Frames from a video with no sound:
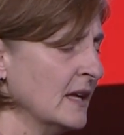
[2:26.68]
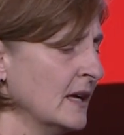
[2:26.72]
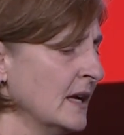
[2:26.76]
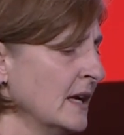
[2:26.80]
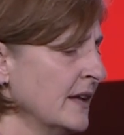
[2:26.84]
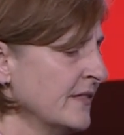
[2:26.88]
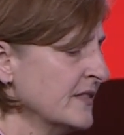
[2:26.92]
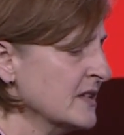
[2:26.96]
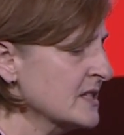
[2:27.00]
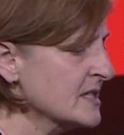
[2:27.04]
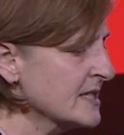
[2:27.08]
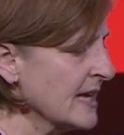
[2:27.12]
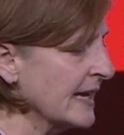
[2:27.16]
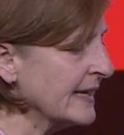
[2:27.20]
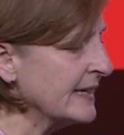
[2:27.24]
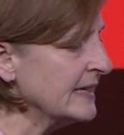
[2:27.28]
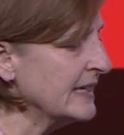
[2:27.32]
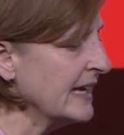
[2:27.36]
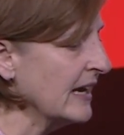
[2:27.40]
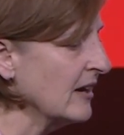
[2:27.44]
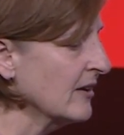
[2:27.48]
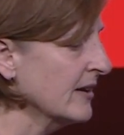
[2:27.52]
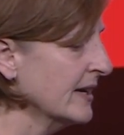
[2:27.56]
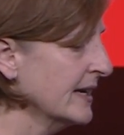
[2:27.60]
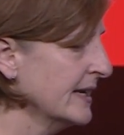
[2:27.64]
The second
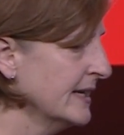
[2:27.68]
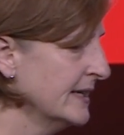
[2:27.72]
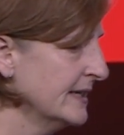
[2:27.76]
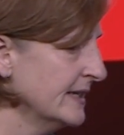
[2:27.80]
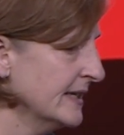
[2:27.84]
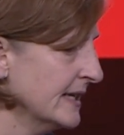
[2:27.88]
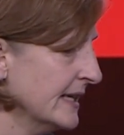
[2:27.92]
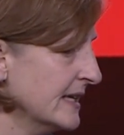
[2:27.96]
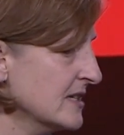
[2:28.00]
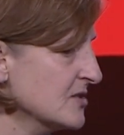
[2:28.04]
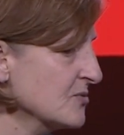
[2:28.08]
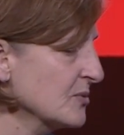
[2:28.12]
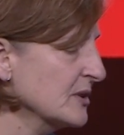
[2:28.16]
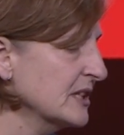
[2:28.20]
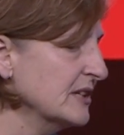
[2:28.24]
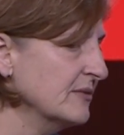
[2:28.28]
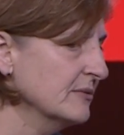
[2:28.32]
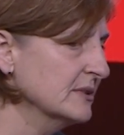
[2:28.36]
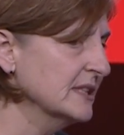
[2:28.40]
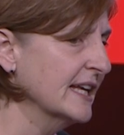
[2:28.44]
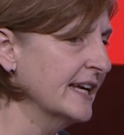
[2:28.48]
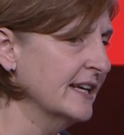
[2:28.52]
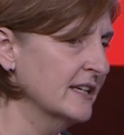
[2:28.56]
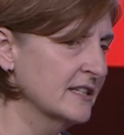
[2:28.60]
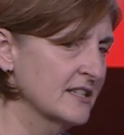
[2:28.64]
area is really
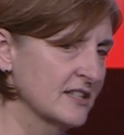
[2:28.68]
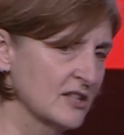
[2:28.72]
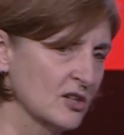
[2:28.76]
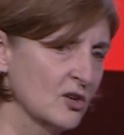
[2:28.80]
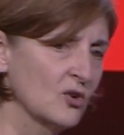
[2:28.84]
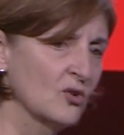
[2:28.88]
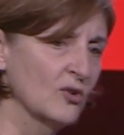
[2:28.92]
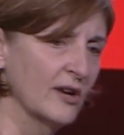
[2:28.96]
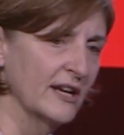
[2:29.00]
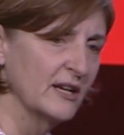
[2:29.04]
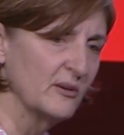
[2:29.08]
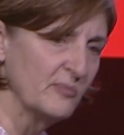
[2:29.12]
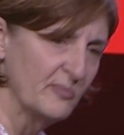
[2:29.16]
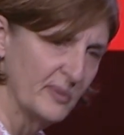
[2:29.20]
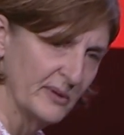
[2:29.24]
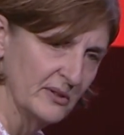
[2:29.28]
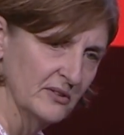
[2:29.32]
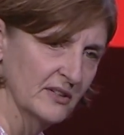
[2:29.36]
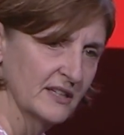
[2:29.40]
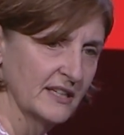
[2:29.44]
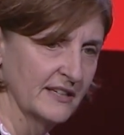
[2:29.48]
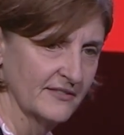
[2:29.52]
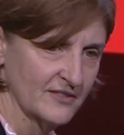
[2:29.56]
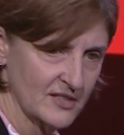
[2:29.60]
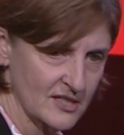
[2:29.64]
related to the
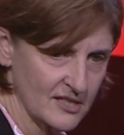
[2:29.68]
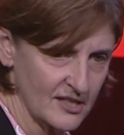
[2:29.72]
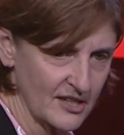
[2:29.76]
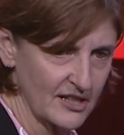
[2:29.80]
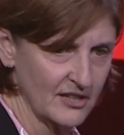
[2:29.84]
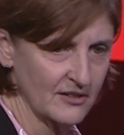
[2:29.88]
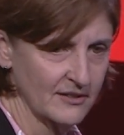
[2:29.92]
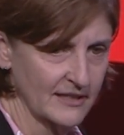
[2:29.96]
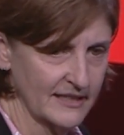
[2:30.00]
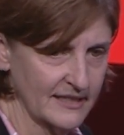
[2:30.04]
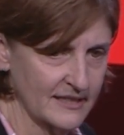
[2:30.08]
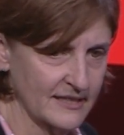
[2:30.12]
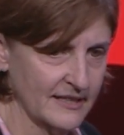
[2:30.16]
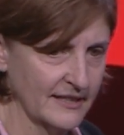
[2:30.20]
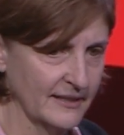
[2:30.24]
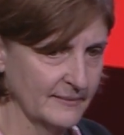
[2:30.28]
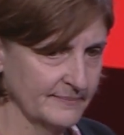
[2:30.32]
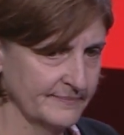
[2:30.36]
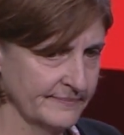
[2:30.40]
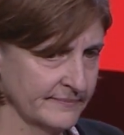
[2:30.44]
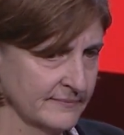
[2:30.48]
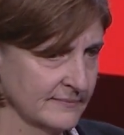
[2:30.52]
credibility of a security team.